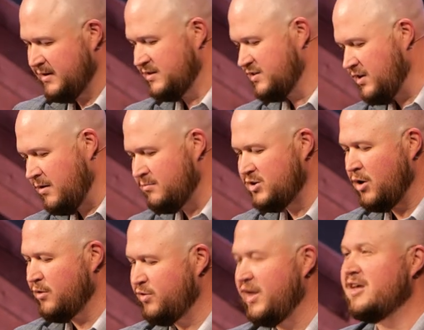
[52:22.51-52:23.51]
Some
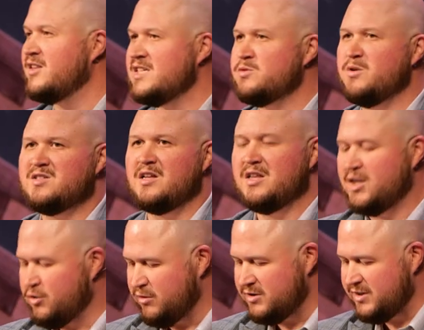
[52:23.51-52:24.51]
don't think this was a
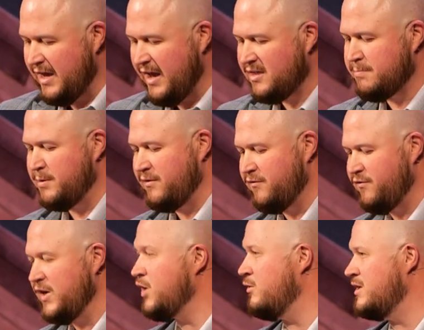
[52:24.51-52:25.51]
literal death, but
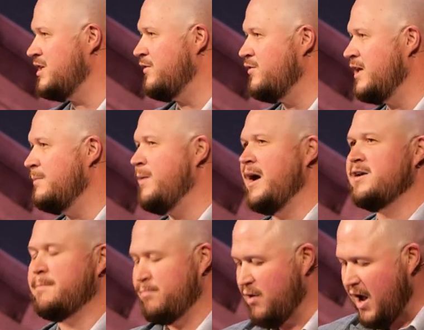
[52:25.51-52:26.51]
figuratively, by
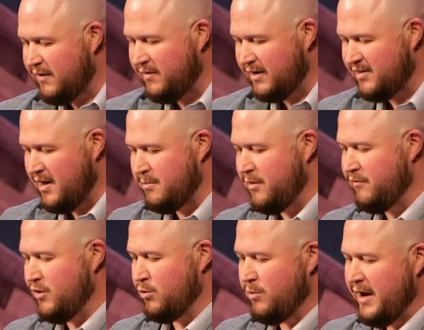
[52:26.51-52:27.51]
depriving them of
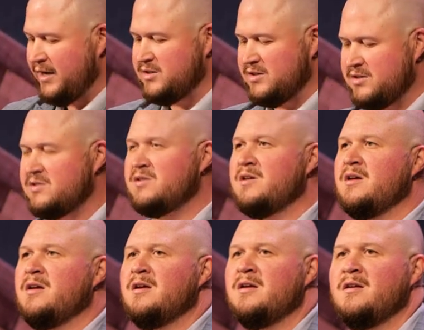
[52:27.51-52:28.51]
their wages,
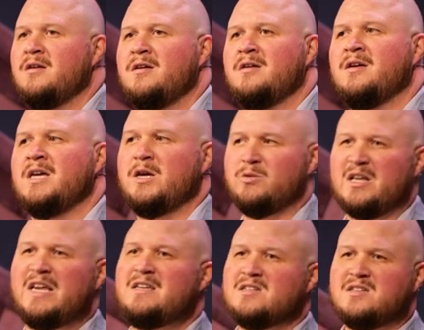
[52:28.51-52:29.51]
it would
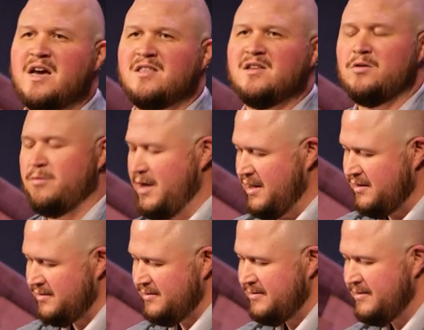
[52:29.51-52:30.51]
lead to death in a way.
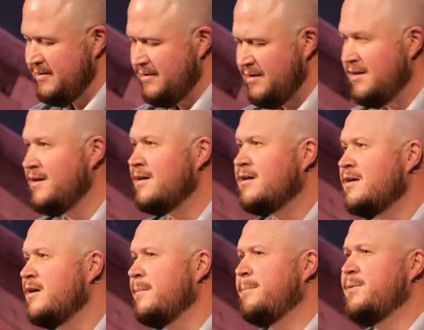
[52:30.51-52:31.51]

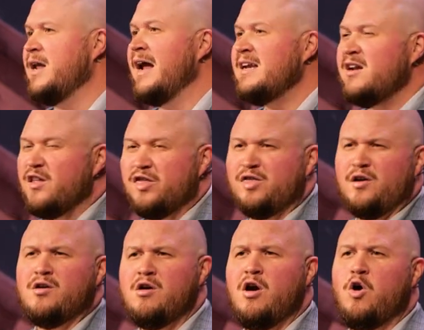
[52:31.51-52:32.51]
But I did a
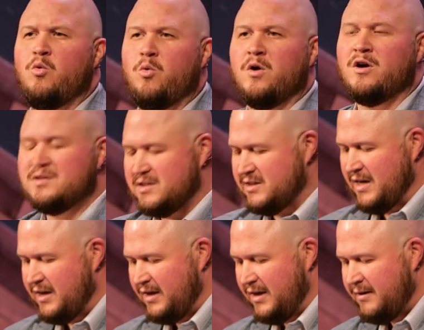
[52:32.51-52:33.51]
thorough word
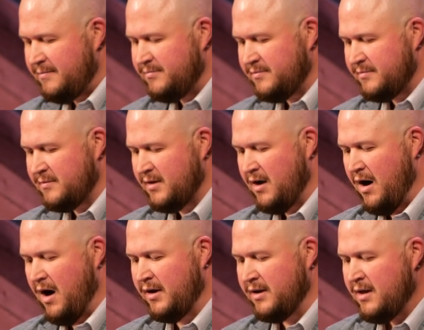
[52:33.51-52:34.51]
study
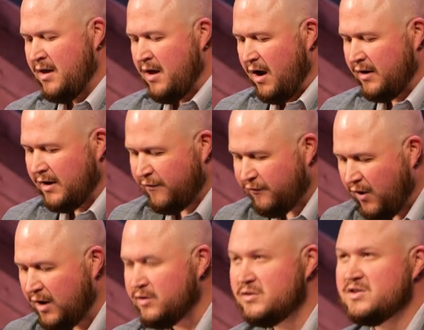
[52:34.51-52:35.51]
on, on
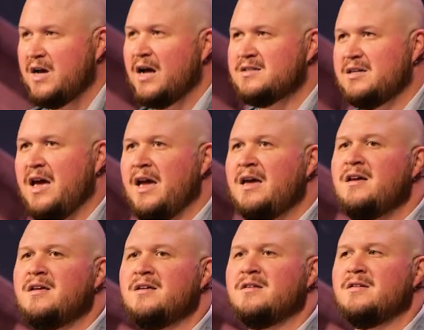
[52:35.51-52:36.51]
ephoneusate,